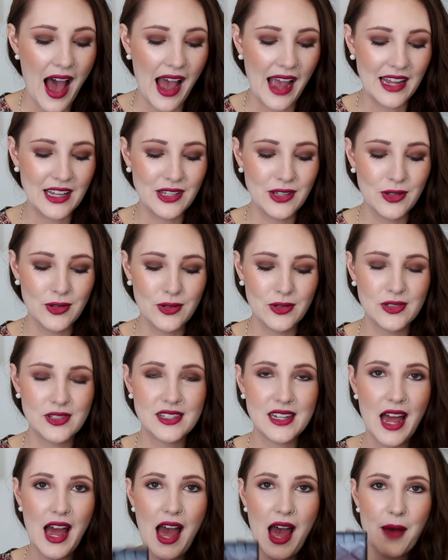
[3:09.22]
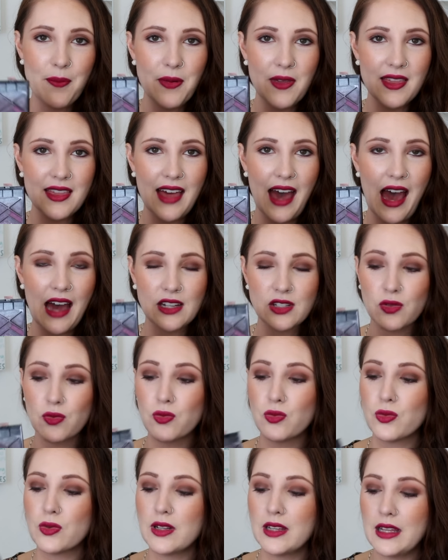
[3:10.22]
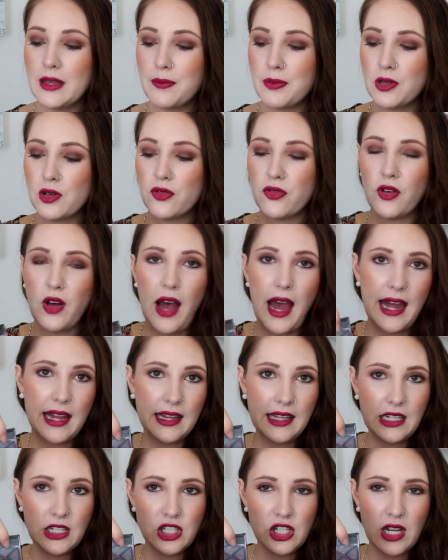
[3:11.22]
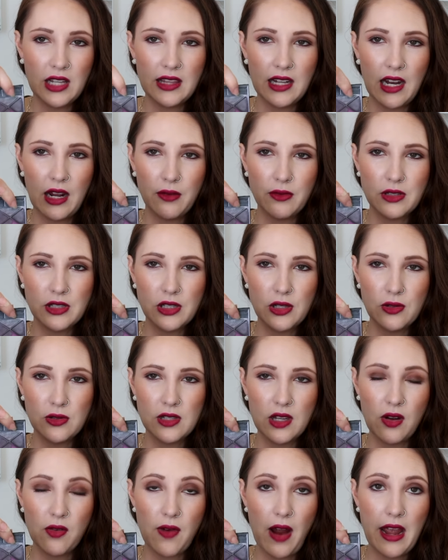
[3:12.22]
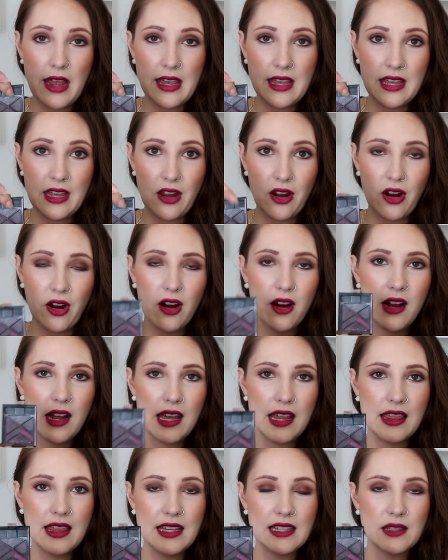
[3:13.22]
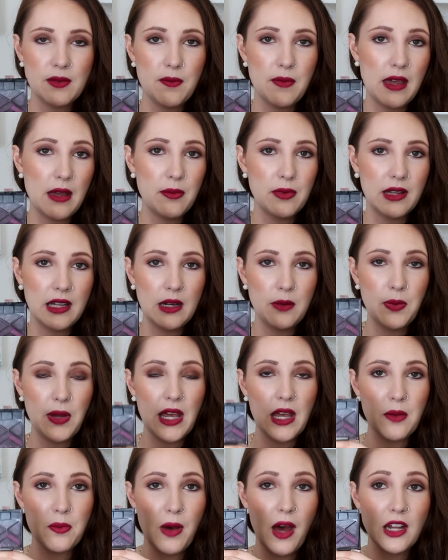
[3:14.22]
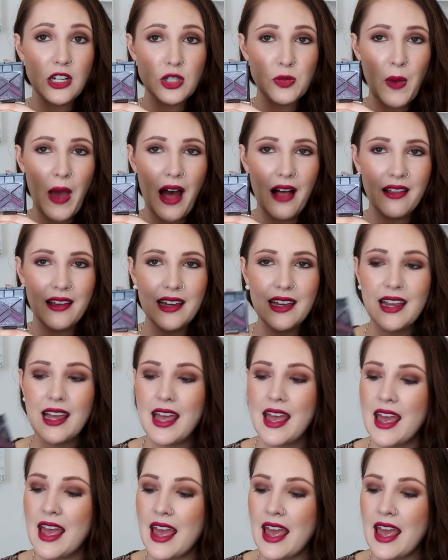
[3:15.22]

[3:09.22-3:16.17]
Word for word: I used up that really beautiful highlight shade that I was using right here in this Maybelline Pink Punch palette.